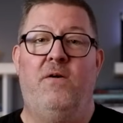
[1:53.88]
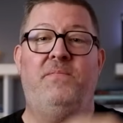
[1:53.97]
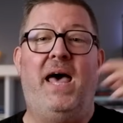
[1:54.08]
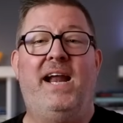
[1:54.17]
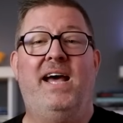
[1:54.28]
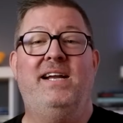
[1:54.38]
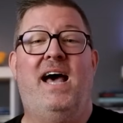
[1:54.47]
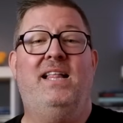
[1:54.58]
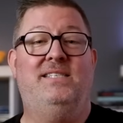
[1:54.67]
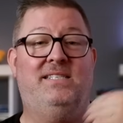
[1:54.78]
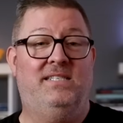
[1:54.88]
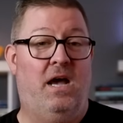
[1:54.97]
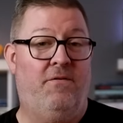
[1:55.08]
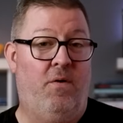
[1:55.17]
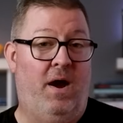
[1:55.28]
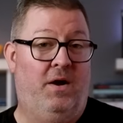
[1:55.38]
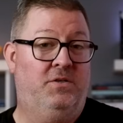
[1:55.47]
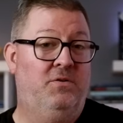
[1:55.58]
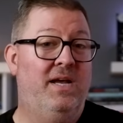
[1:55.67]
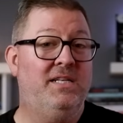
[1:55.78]
from data analysis software
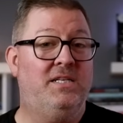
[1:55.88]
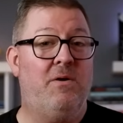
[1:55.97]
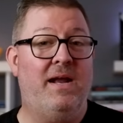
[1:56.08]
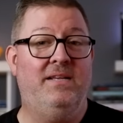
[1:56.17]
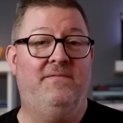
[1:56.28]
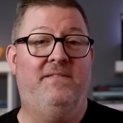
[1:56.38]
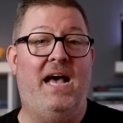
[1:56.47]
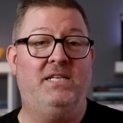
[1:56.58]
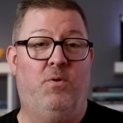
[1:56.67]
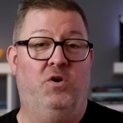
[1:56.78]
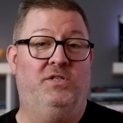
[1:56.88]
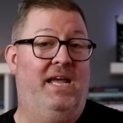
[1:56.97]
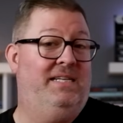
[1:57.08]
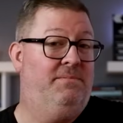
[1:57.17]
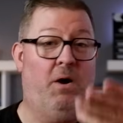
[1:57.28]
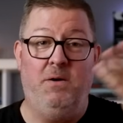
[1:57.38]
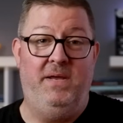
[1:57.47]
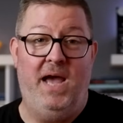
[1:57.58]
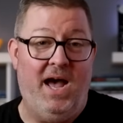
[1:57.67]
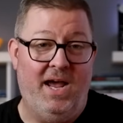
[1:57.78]
to interactive dashboards like Smart
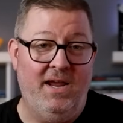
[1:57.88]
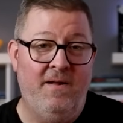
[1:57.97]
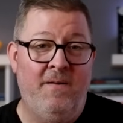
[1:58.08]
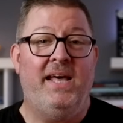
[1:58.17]
BI,